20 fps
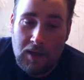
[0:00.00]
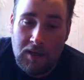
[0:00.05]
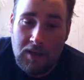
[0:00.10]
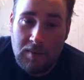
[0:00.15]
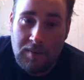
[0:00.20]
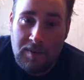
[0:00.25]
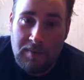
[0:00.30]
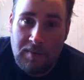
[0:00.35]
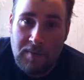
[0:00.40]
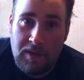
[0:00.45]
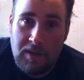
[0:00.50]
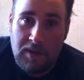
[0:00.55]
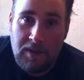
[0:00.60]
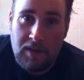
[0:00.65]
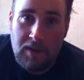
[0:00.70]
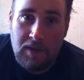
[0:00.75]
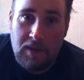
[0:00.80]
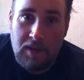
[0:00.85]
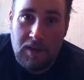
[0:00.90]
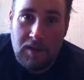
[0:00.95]
some people may
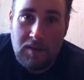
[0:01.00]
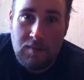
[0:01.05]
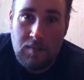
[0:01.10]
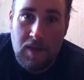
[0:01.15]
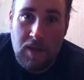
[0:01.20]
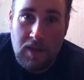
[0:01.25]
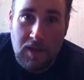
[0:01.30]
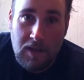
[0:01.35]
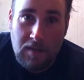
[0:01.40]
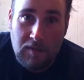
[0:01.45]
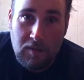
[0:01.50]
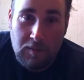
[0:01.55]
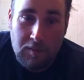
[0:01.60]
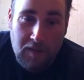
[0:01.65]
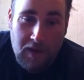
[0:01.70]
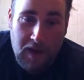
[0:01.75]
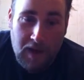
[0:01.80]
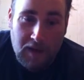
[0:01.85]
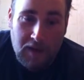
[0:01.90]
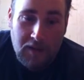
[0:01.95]
see it as medieval
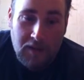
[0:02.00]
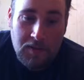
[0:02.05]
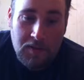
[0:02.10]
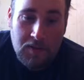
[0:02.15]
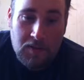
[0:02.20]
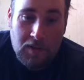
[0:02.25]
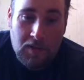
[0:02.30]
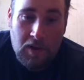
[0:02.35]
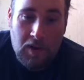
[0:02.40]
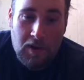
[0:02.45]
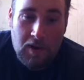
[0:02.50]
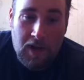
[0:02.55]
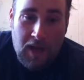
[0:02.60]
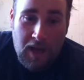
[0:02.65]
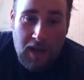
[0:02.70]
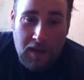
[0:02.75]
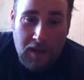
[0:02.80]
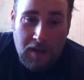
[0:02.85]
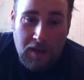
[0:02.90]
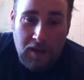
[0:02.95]
practice or
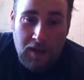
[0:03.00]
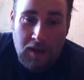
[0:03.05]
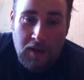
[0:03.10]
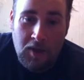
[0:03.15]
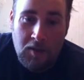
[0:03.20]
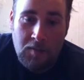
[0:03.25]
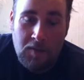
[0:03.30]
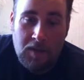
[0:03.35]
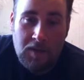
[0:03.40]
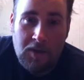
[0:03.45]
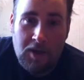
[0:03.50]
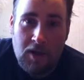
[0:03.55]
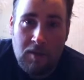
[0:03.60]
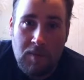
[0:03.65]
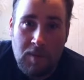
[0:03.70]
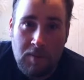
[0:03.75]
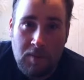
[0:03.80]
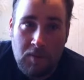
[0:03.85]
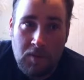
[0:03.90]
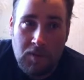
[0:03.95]
archaic, but you
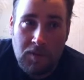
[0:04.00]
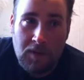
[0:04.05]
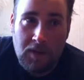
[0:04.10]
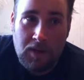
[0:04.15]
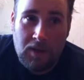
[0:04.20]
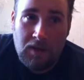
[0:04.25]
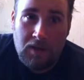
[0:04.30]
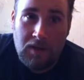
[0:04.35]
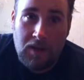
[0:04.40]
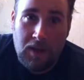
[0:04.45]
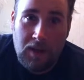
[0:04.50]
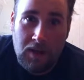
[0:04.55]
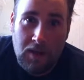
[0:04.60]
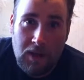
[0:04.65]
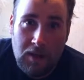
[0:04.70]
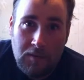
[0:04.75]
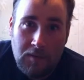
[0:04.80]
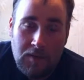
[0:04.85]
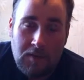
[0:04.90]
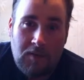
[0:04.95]
got to remember one thing. That
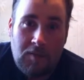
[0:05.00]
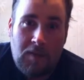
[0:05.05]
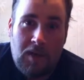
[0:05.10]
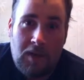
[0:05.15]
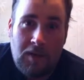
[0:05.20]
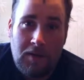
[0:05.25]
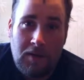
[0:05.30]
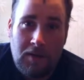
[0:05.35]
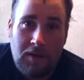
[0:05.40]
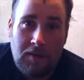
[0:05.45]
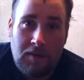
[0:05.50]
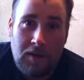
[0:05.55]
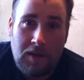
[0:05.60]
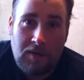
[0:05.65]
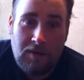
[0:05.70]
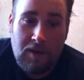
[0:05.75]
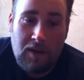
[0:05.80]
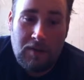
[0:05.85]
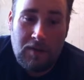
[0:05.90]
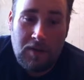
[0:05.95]
gun was from
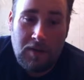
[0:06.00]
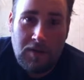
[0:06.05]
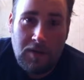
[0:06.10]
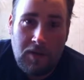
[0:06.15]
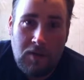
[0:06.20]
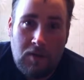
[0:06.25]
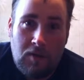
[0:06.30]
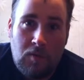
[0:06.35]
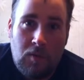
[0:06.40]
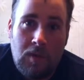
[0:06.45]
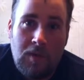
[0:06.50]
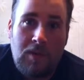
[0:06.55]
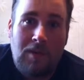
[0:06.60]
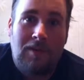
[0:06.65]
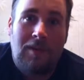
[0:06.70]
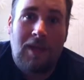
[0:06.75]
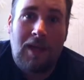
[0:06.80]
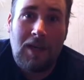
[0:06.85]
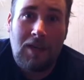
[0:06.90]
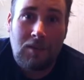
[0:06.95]
125 years ago. What
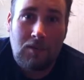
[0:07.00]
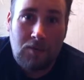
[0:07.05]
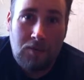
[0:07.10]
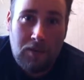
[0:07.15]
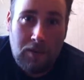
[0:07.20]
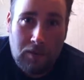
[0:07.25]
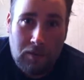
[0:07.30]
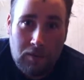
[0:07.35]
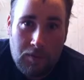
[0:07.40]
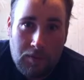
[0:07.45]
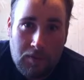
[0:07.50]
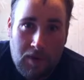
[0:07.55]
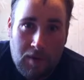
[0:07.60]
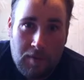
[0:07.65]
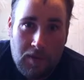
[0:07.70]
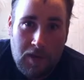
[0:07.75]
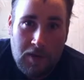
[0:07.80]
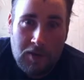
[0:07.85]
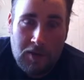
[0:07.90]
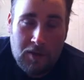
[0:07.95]
did they use to load their
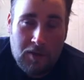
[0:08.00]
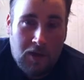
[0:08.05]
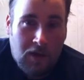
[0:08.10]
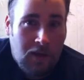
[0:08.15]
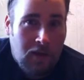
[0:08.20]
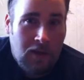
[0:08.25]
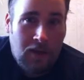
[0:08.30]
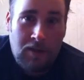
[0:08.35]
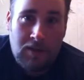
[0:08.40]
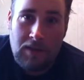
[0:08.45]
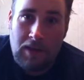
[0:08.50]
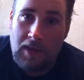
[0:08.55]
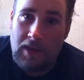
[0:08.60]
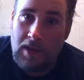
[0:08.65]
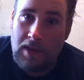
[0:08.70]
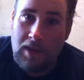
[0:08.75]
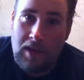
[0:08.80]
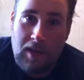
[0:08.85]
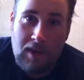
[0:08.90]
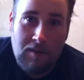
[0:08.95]
ammunition? They
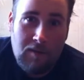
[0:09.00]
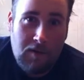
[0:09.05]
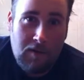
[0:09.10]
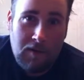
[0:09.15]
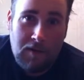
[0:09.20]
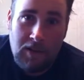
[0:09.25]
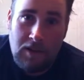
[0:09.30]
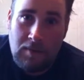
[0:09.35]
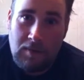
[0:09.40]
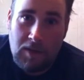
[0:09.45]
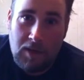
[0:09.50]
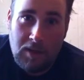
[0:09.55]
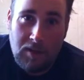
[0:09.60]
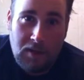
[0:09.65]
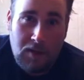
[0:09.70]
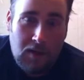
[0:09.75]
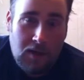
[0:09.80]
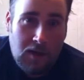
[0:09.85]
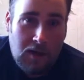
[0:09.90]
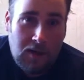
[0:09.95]
didn't have
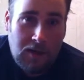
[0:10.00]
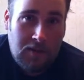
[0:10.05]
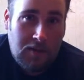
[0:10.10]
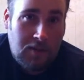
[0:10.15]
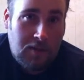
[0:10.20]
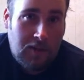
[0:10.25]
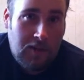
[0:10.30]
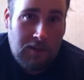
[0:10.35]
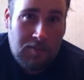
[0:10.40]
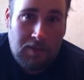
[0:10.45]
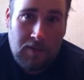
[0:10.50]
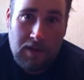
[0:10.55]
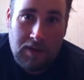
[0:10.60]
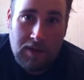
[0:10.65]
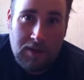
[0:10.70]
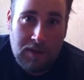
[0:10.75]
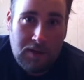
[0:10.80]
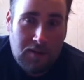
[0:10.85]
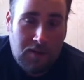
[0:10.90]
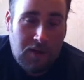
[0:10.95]
RCBS dies or Lee
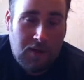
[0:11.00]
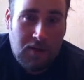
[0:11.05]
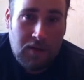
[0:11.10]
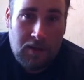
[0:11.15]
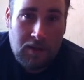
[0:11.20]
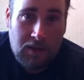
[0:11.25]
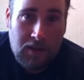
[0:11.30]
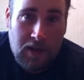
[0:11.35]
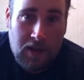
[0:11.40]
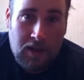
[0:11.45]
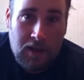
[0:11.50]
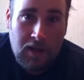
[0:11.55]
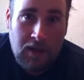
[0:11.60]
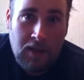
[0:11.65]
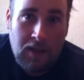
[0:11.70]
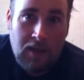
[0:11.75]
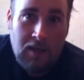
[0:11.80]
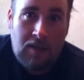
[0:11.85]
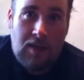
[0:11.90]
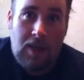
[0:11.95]
presses or anything like that.
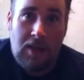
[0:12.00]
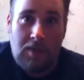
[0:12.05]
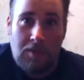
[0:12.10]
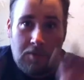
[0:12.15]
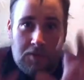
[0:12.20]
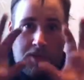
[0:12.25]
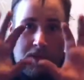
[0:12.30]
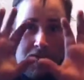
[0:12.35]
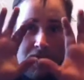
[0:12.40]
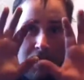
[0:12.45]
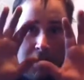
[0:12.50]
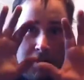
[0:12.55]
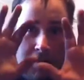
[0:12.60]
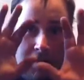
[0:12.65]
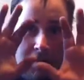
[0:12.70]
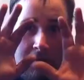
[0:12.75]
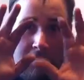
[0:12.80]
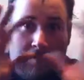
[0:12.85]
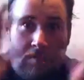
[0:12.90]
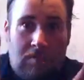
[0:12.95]
They used
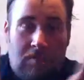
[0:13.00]
these